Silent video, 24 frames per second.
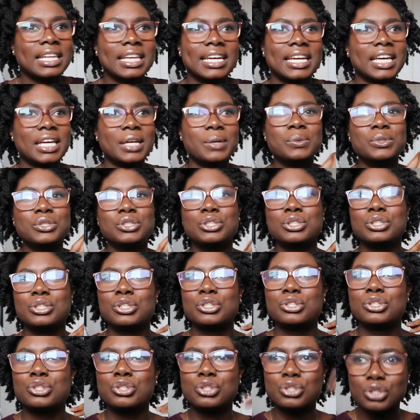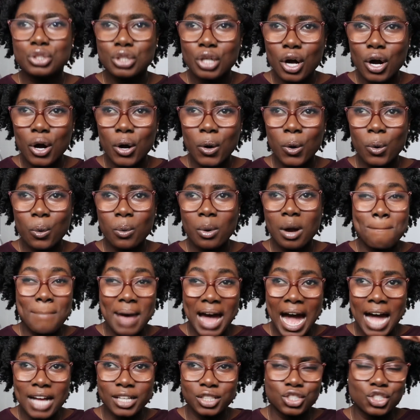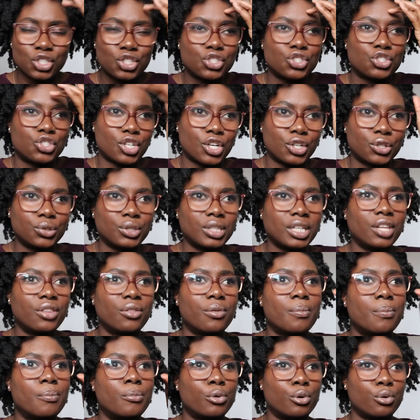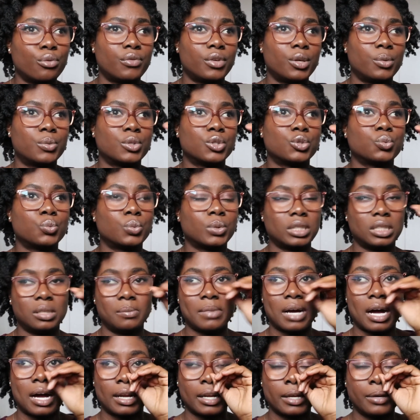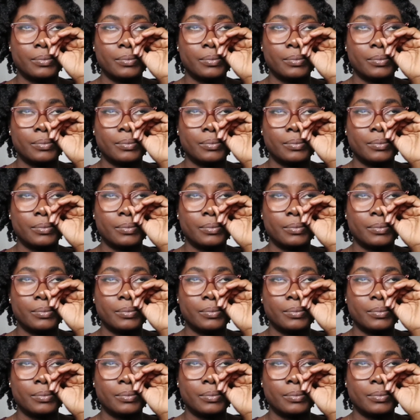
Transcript: Like, it was just so bad. Just generally the movie was really bad.